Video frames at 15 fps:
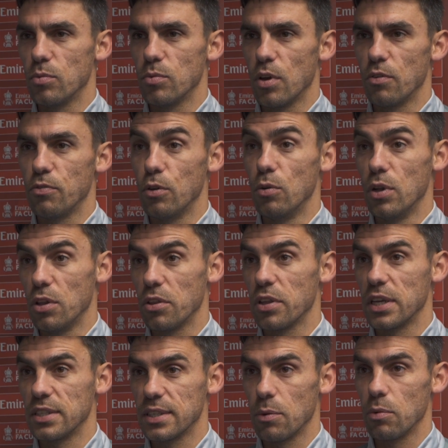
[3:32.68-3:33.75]
a few little
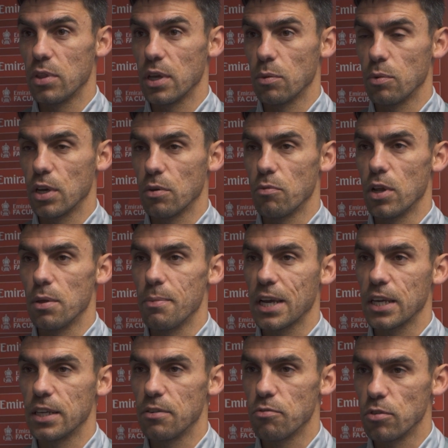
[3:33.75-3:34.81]
things that we think we can really
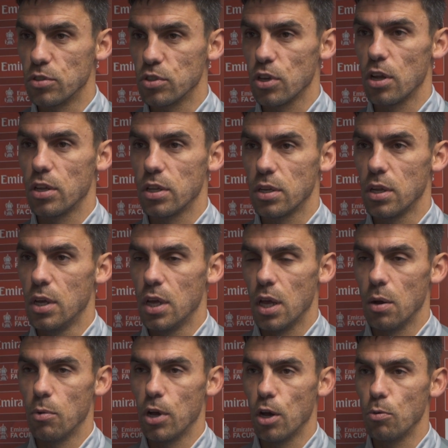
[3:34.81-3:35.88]
make a difference on,
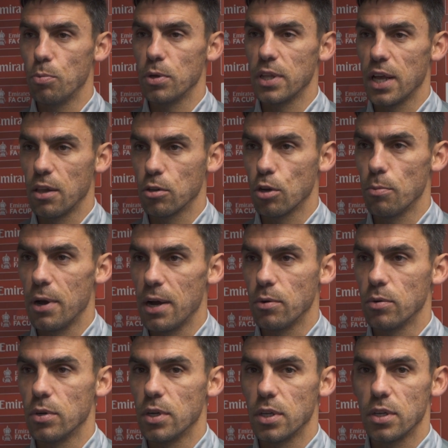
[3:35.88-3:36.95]
and we're hoping that'll come
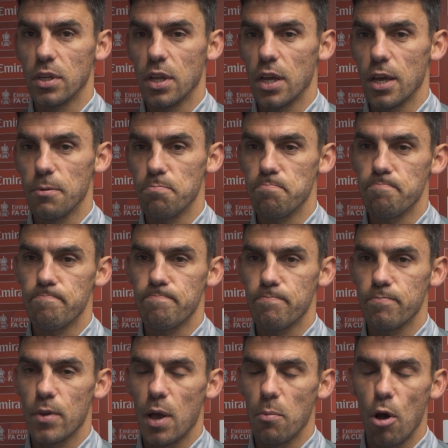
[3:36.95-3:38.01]
out, and I'm
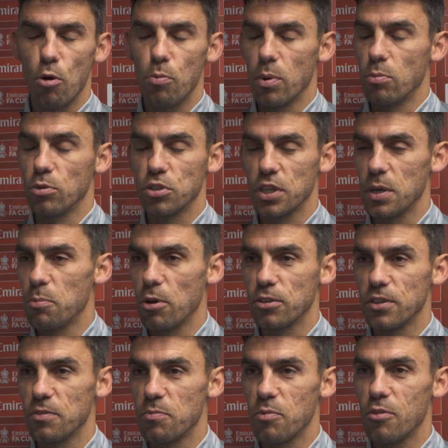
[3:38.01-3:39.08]
hoping we'll see a
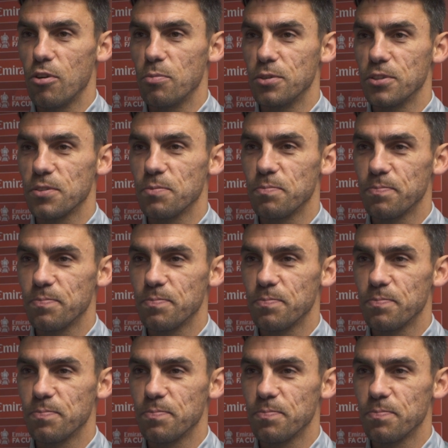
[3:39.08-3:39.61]
positive performance.